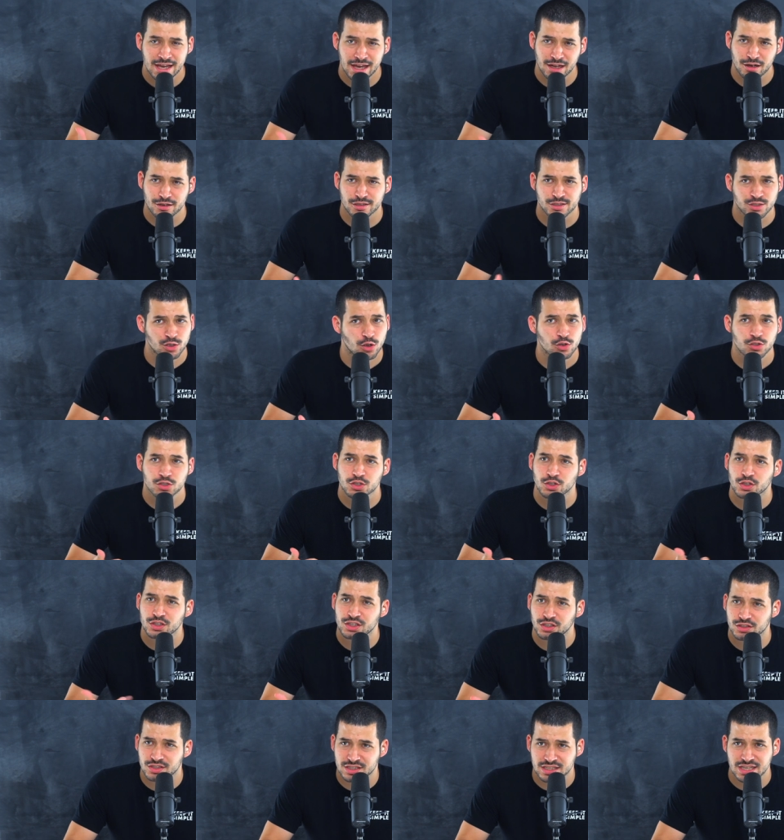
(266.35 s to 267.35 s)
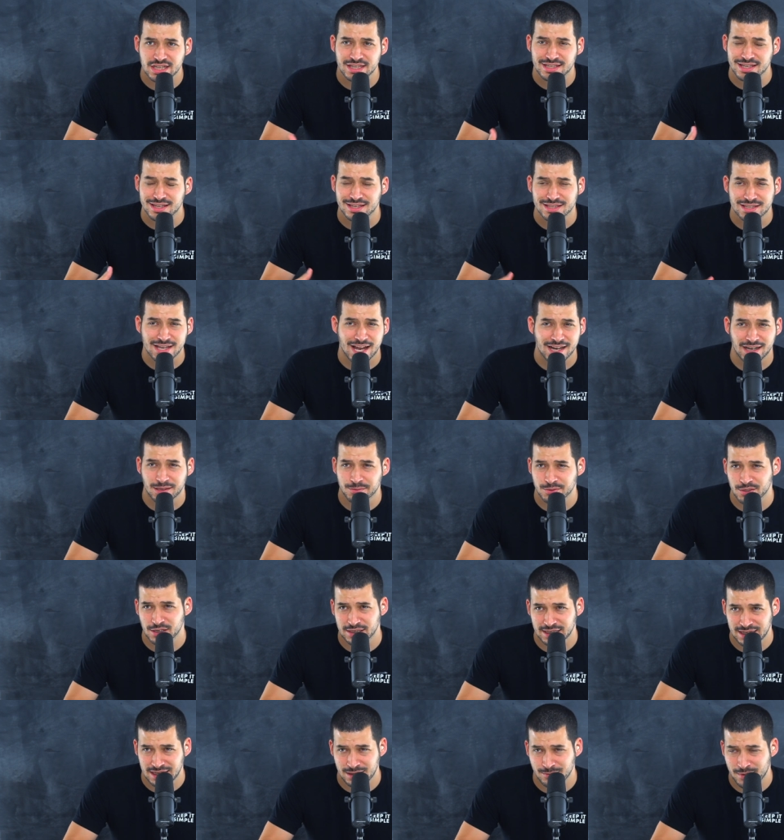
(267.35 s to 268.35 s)
hit our socials. You'll see the signups on
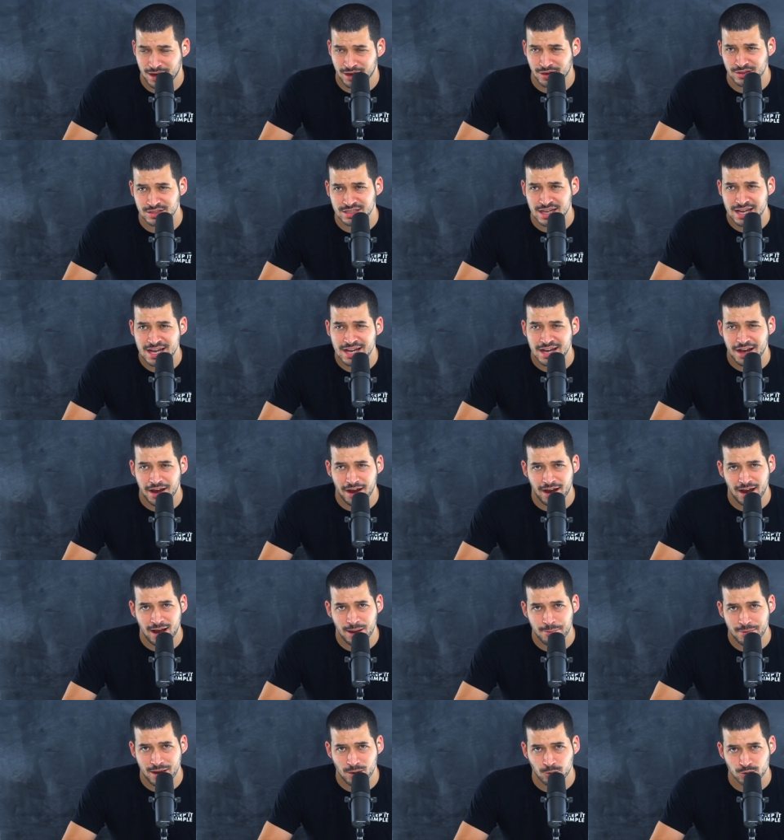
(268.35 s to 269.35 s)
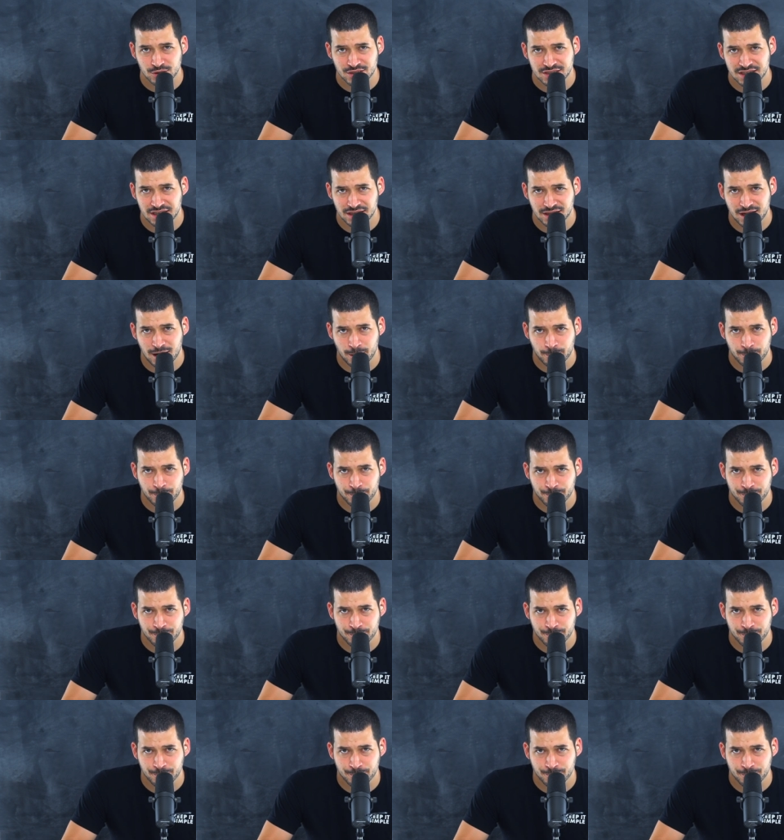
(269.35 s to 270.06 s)
emails, and we'll see you there.